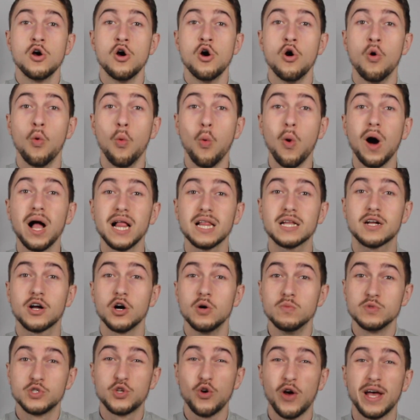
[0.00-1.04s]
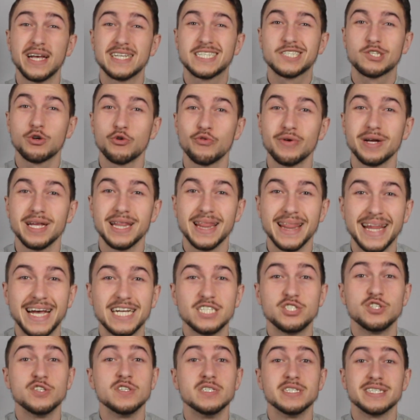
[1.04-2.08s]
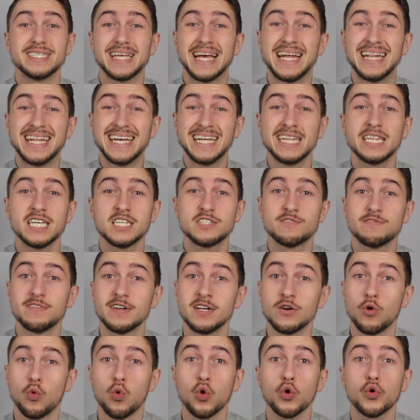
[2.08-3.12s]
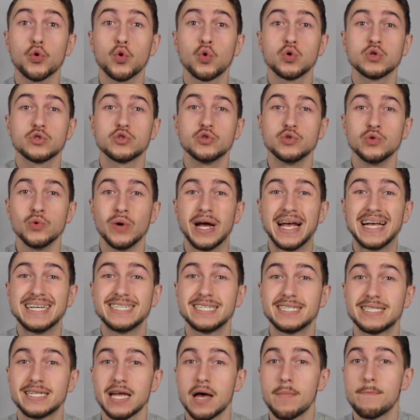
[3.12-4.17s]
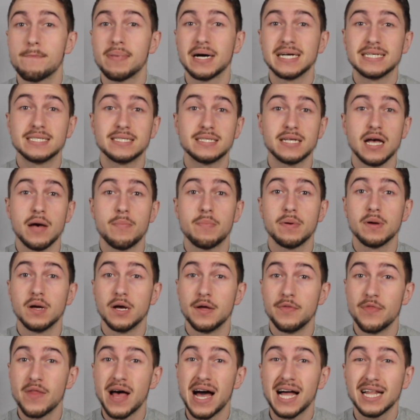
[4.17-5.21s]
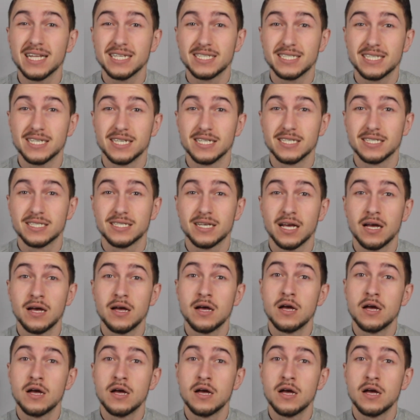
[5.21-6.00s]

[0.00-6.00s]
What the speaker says: Welcome to History Legends, and in this video we're going to do a step-by-step analysis